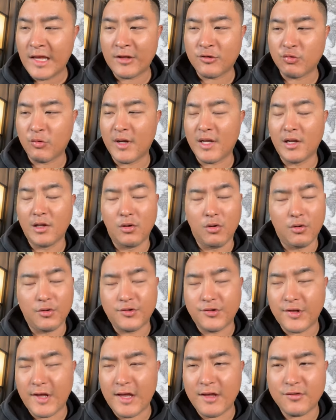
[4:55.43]
That's why the
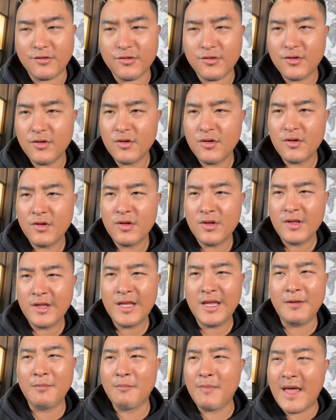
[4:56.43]
Lord says,
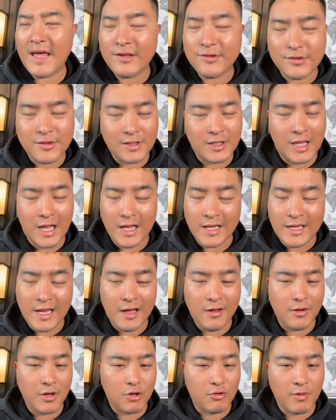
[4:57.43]
He makes you lie
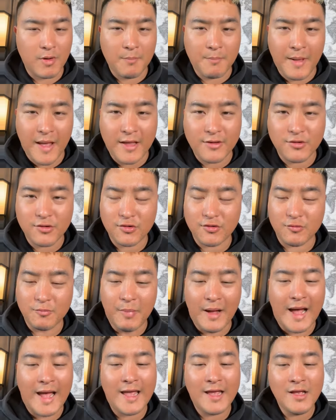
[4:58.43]
down in green pastures
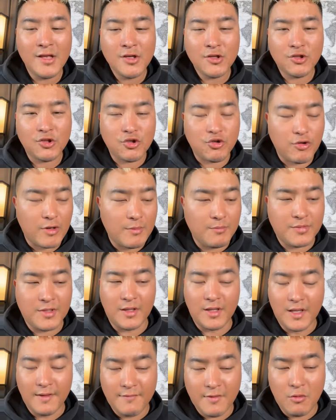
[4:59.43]
by
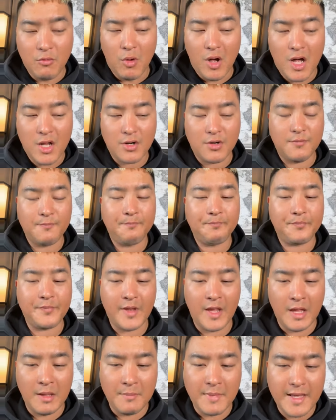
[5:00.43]
streams of living water.
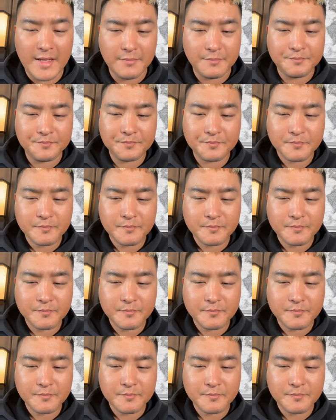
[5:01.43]
Amen.